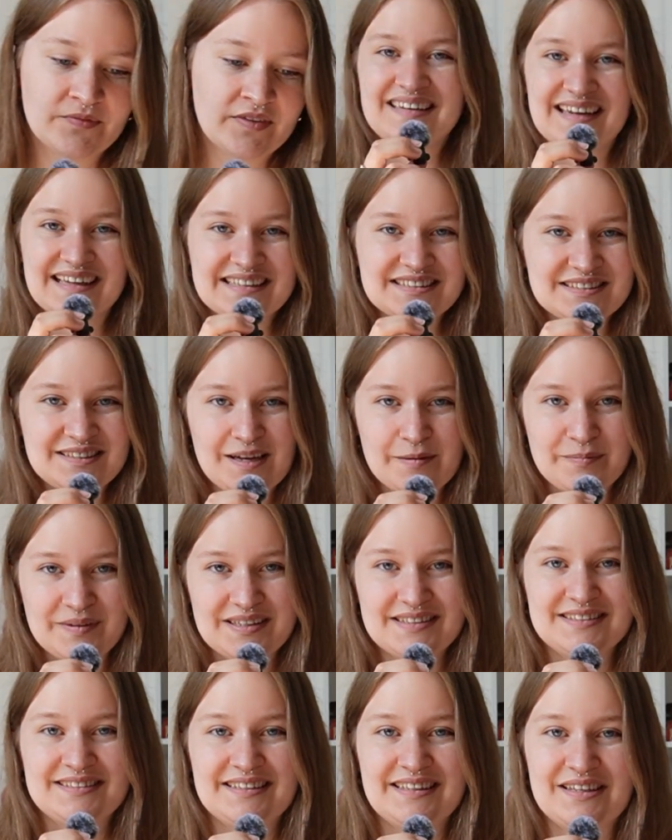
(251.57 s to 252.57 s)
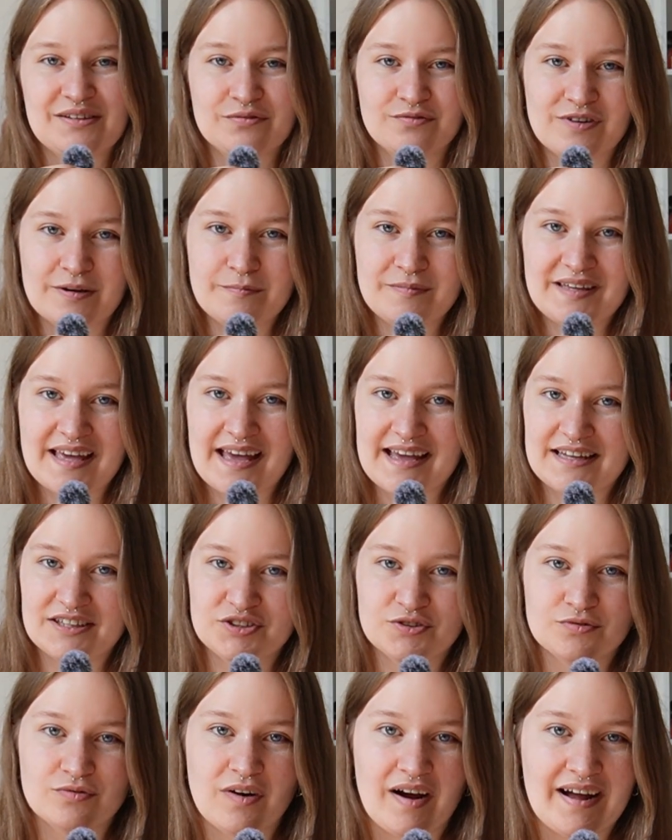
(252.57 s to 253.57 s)
Next up is the
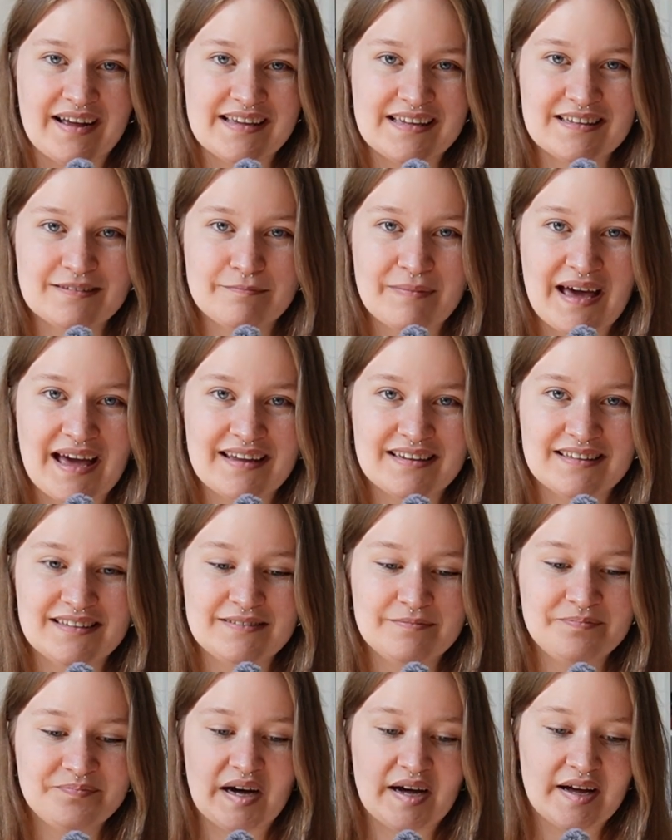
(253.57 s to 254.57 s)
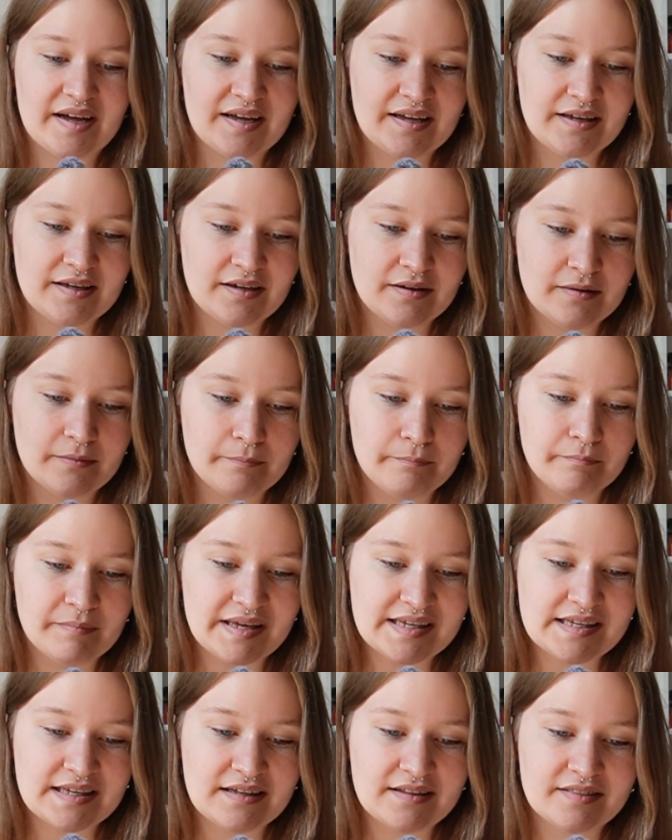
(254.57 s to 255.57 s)
Ribcage Riot pattern by
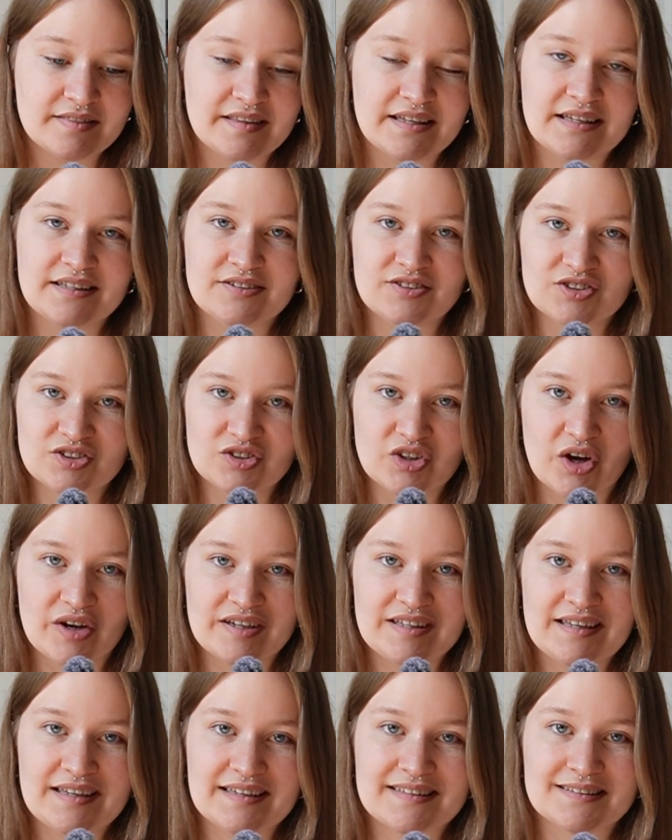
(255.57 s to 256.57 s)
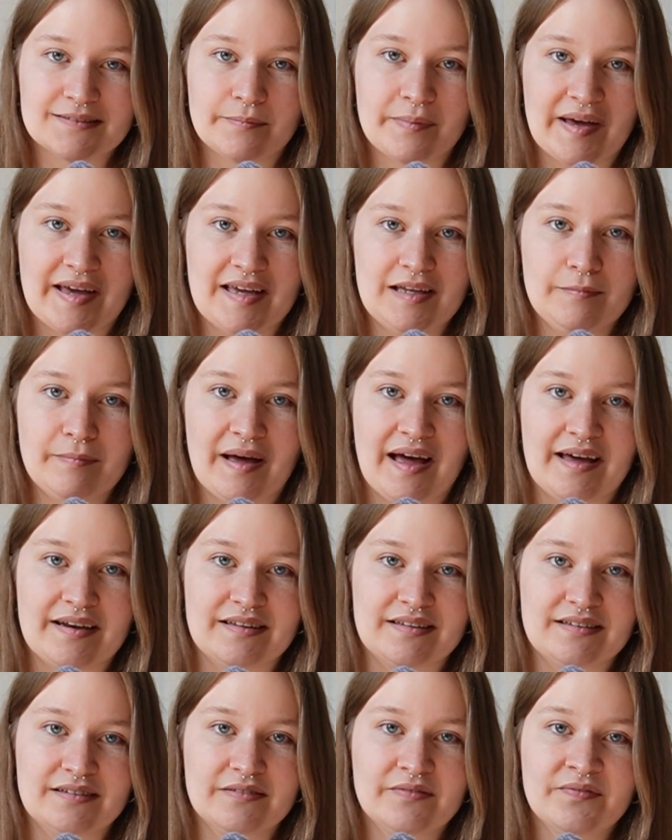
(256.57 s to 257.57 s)
Making Things Nutty. It's a paid
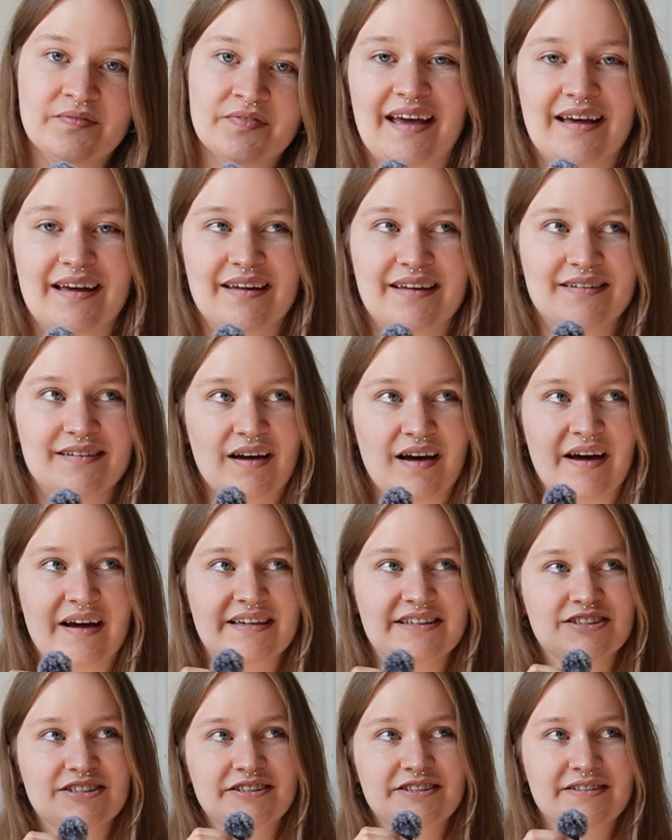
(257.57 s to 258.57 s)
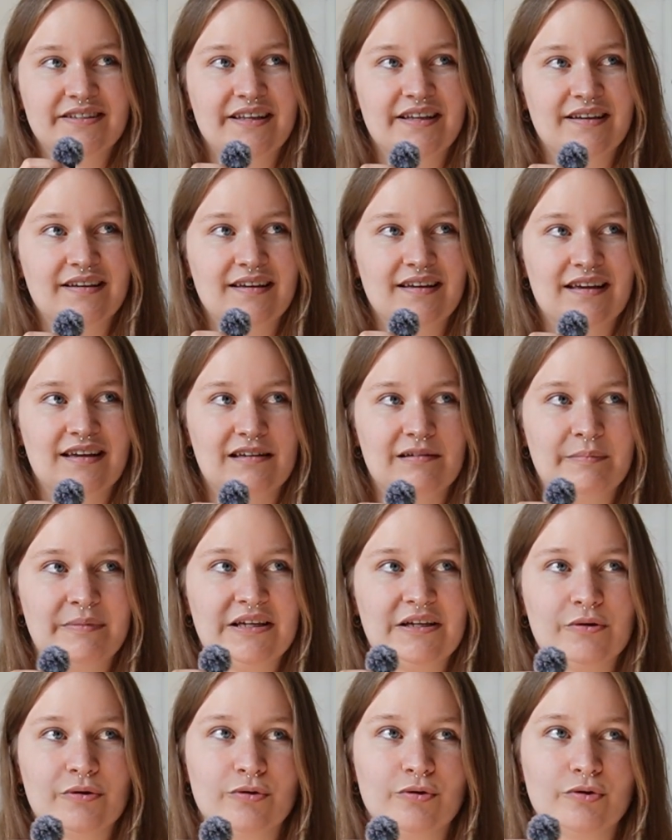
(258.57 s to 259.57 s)
pattern, and I just think it'd
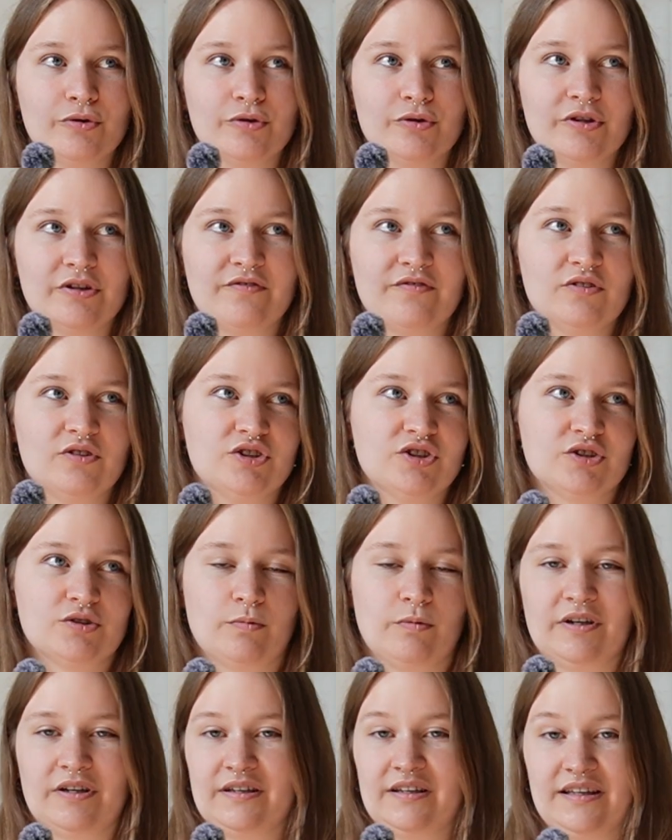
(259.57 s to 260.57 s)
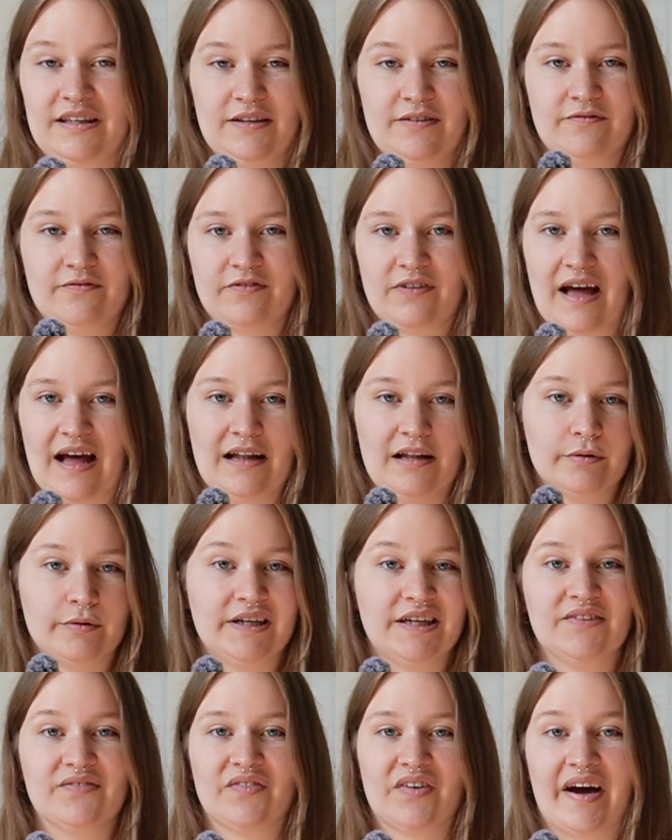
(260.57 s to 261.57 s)
be cool if you just want to give
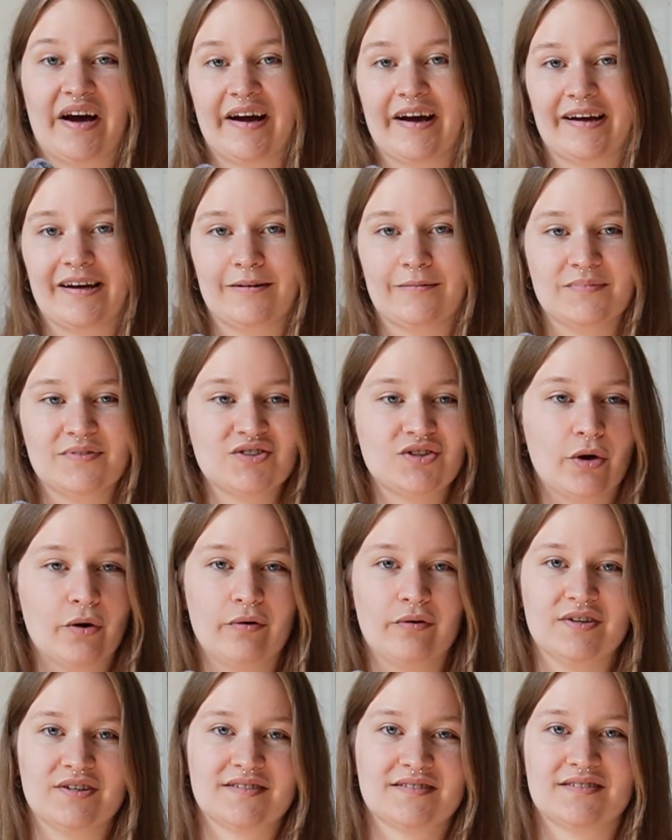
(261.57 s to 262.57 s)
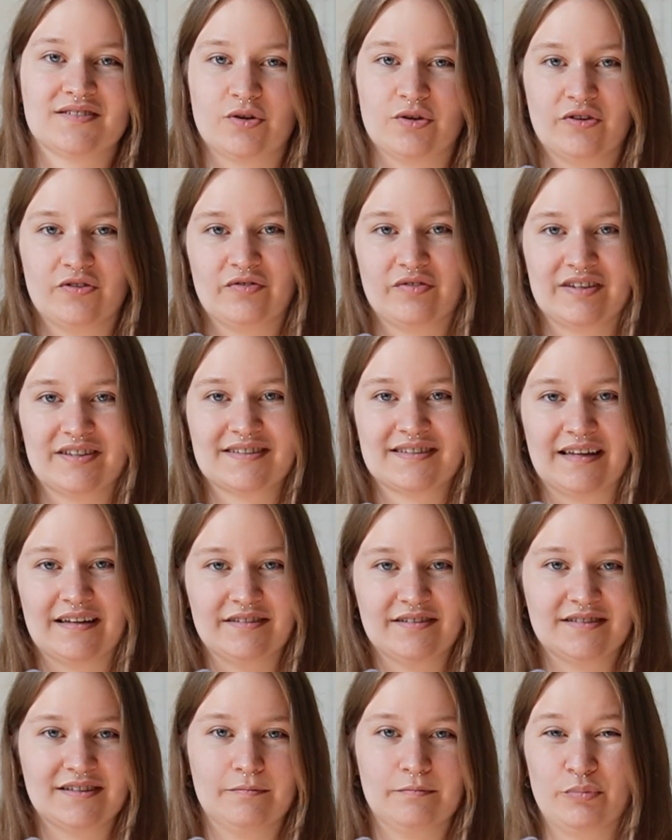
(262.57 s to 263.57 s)
Halloween vibes, go as sort of a
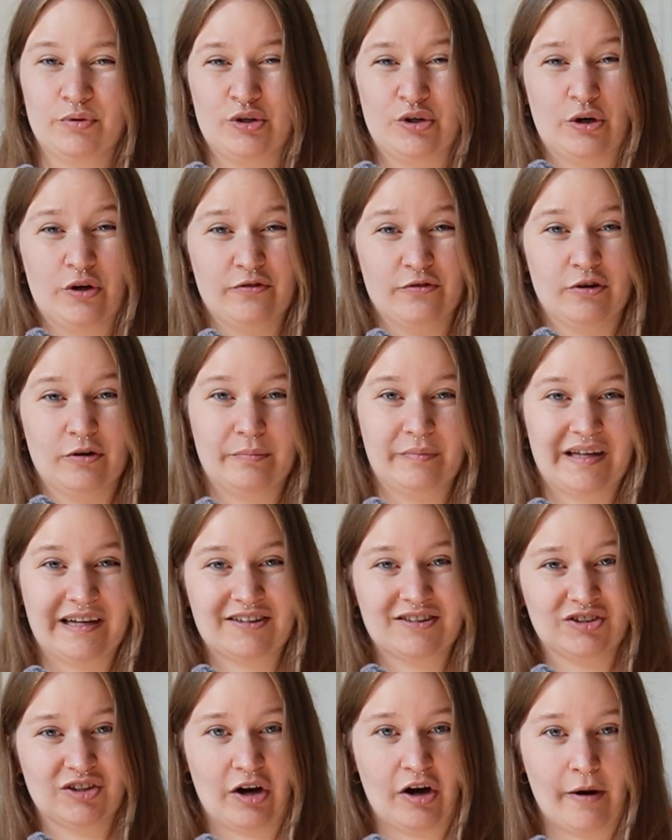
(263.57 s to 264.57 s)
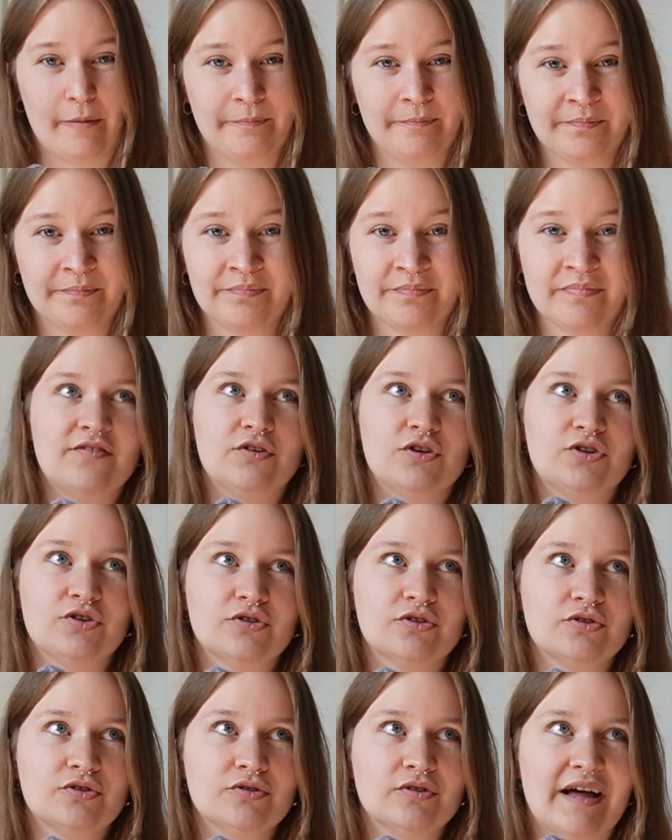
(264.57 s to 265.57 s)
skeleton, put it over a black top. If you
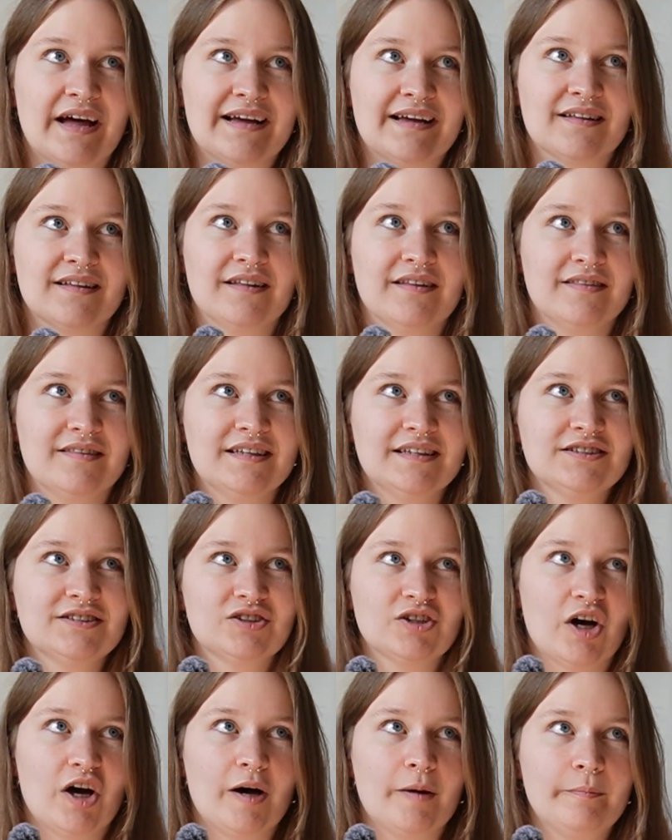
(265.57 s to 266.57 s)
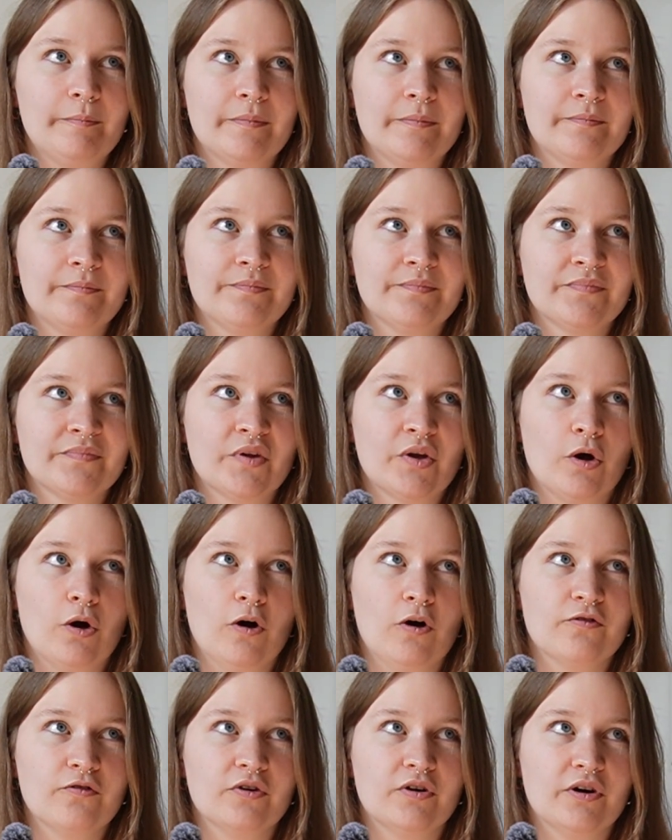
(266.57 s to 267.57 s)
do like this top
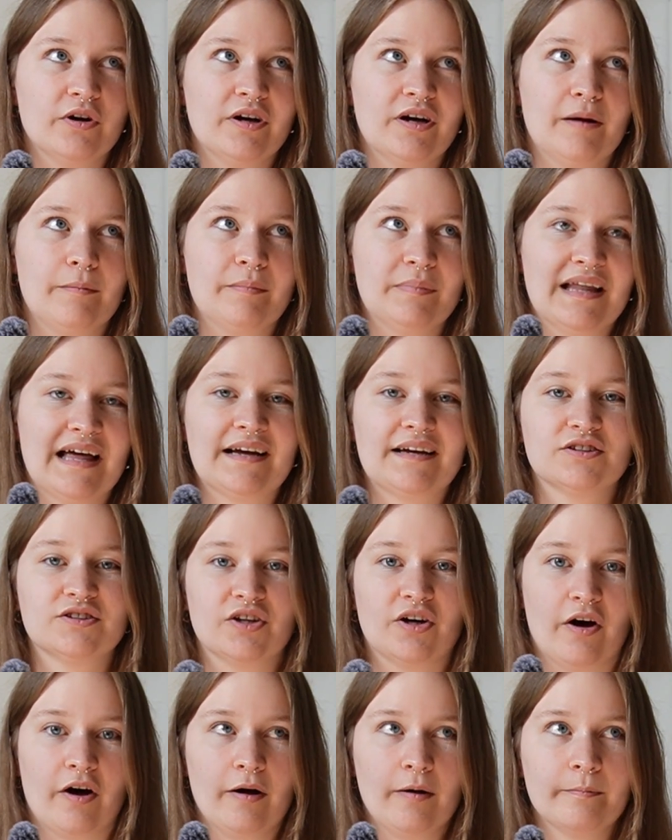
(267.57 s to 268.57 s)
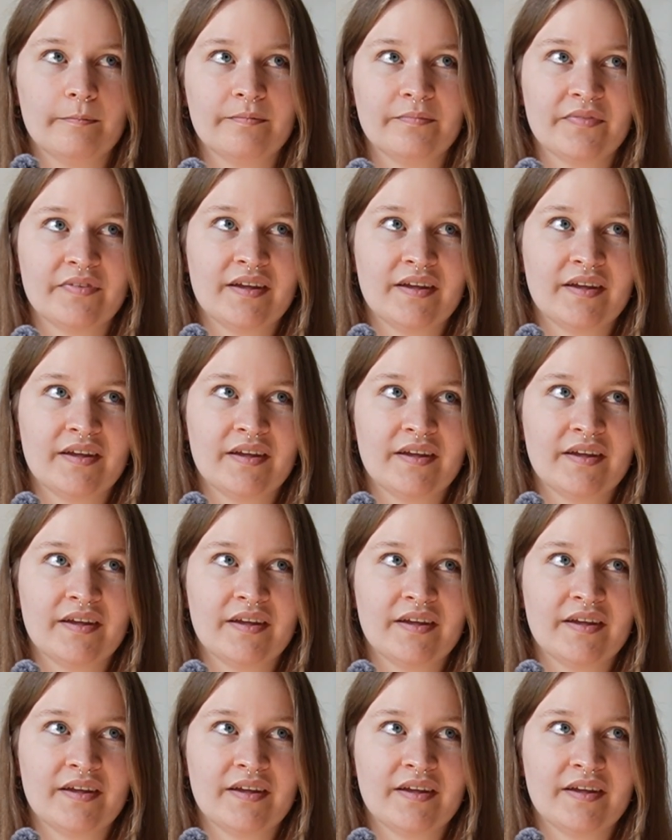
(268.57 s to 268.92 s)
over a black top